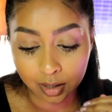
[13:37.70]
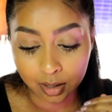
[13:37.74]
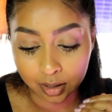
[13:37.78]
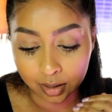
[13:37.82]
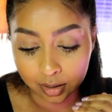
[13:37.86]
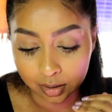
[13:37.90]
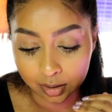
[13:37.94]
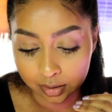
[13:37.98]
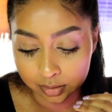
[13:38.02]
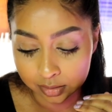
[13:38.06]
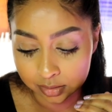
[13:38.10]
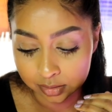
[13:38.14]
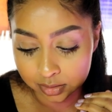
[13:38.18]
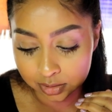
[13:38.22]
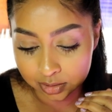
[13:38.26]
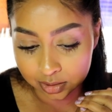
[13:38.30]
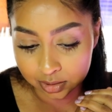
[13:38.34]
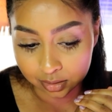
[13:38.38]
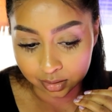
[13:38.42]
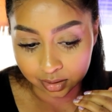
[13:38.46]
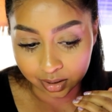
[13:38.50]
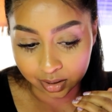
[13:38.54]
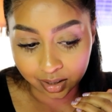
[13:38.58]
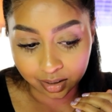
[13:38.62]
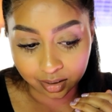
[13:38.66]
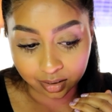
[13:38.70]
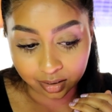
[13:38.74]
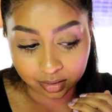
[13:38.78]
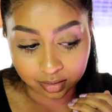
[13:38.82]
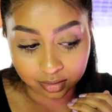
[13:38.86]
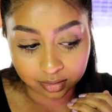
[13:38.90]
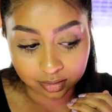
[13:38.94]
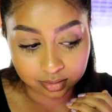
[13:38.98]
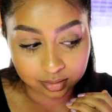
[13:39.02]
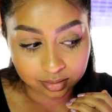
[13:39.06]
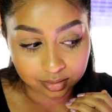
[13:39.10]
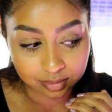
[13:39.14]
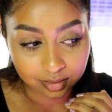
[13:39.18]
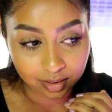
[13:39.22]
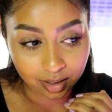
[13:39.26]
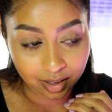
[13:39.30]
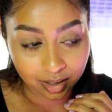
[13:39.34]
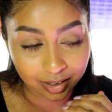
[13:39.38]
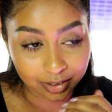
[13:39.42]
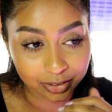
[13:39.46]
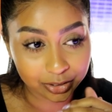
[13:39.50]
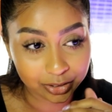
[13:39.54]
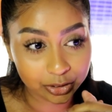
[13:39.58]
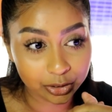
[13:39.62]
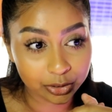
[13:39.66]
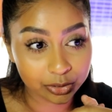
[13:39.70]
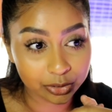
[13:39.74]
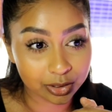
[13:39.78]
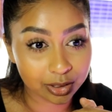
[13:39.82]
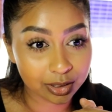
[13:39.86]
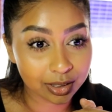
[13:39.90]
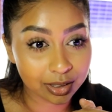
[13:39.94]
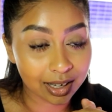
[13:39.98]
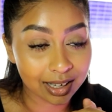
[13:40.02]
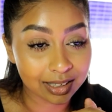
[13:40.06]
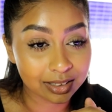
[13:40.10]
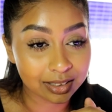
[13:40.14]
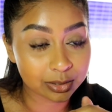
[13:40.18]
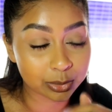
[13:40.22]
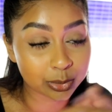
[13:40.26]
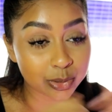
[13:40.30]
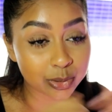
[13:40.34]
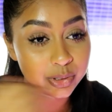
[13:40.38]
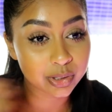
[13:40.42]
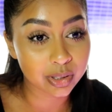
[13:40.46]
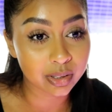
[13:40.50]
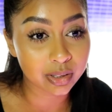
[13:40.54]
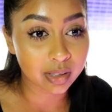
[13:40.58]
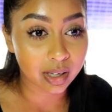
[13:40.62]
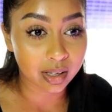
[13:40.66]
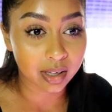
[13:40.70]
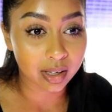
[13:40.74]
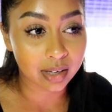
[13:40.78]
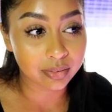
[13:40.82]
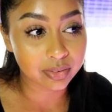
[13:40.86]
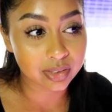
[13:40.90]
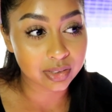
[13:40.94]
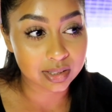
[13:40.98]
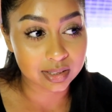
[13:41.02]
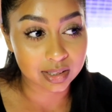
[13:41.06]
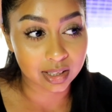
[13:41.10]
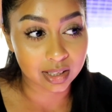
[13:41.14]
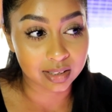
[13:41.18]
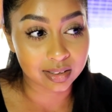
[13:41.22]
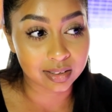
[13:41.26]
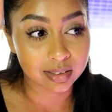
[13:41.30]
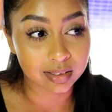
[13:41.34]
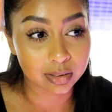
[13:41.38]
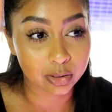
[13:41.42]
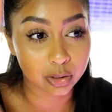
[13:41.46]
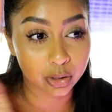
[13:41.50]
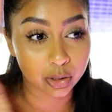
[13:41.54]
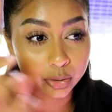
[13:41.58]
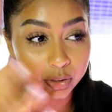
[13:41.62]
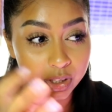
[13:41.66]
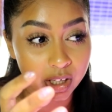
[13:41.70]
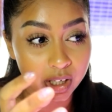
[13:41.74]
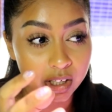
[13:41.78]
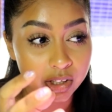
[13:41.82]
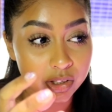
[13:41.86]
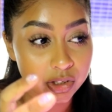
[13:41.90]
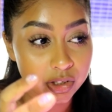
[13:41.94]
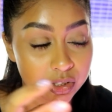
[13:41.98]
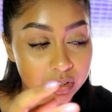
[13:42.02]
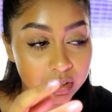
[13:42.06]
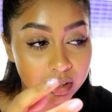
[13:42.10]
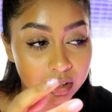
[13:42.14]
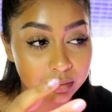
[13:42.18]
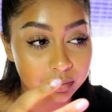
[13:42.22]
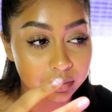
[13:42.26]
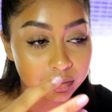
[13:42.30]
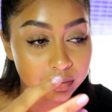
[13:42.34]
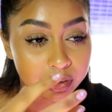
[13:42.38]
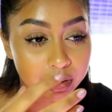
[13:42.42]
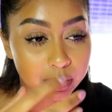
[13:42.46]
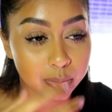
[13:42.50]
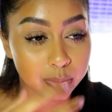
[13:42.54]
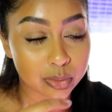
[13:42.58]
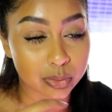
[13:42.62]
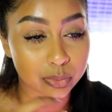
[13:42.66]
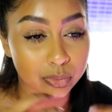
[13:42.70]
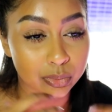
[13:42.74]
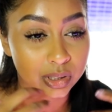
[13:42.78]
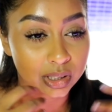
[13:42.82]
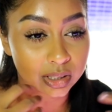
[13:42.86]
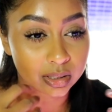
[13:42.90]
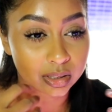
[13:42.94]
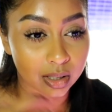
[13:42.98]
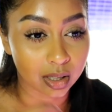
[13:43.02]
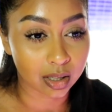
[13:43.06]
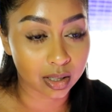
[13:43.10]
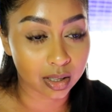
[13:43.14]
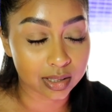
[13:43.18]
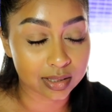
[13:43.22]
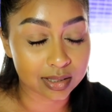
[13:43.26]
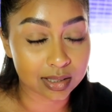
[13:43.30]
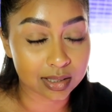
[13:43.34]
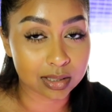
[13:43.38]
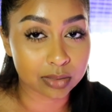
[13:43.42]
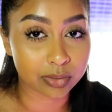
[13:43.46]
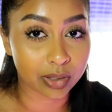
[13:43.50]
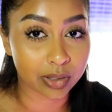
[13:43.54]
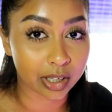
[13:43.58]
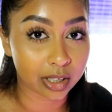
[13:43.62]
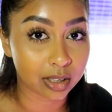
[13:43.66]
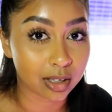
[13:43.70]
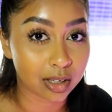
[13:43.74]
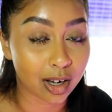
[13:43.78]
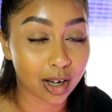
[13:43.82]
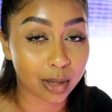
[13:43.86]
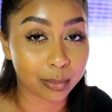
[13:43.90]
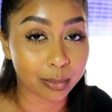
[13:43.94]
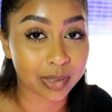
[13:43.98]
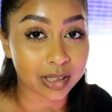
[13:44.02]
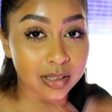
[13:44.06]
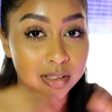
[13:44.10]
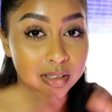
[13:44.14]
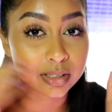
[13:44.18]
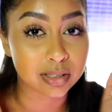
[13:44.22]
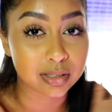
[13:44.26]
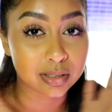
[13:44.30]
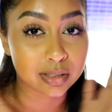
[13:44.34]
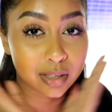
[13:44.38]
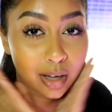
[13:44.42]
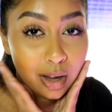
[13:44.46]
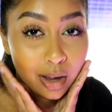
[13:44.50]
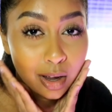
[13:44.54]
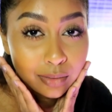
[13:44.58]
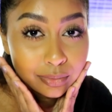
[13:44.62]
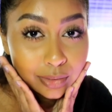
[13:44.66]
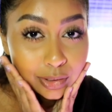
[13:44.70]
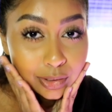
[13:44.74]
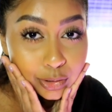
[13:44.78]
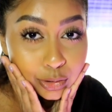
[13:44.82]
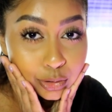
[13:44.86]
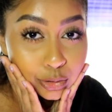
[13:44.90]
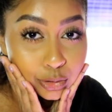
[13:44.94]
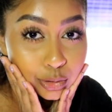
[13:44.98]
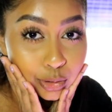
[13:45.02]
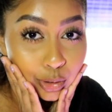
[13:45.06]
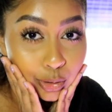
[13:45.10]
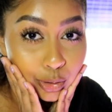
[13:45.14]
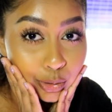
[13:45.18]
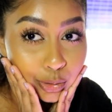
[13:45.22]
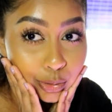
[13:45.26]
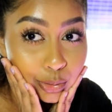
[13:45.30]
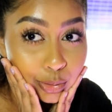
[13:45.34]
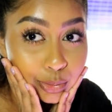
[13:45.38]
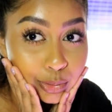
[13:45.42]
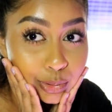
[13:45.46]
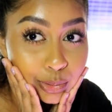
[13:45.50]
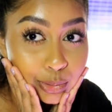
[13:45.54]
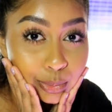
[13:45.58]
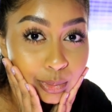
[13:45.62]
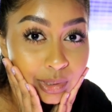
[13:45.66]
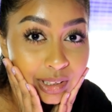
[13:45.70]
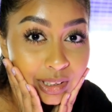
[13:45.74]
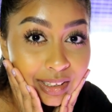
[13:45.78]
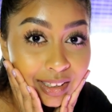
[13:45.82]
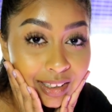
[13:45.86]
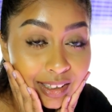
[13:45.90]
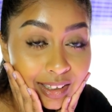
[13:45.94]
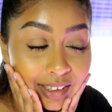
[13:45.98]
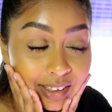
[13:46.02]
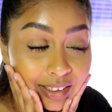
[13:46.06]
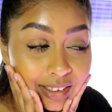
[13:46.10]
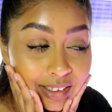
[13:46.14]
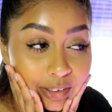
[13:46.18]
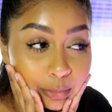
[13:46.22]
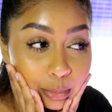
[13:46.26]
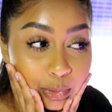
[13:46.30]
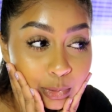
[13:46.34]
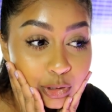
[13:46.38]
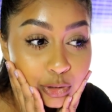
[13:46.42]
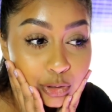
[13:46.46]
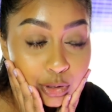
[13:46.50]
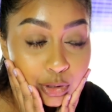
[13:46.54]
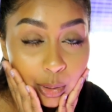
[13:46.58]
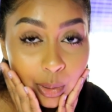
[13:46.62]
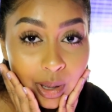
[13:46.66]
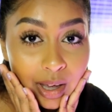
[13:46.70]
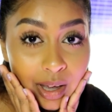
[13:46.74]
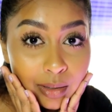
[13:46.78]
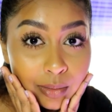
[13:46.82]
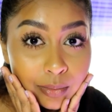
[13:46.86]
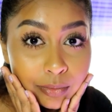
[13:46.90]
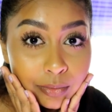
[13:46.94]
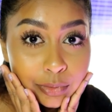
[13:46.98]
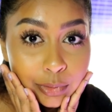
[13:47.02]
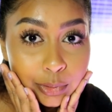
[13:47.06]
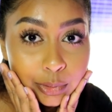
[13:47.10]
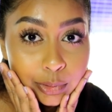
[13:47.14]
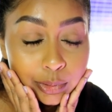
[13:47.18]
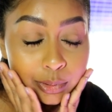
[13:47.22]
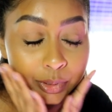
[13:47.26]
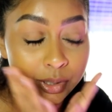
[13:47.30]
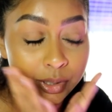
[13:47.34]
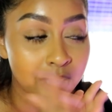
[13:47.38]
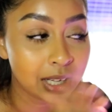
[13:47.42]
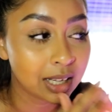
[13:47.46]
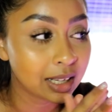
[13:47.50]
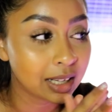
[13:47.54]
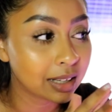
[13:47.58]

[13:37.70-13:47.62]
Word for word: And yeah, I don't know, that, and also I have to say that the location and everything, it was really nice. It's very calm, and the staff are so sweet, like they've been so helpful,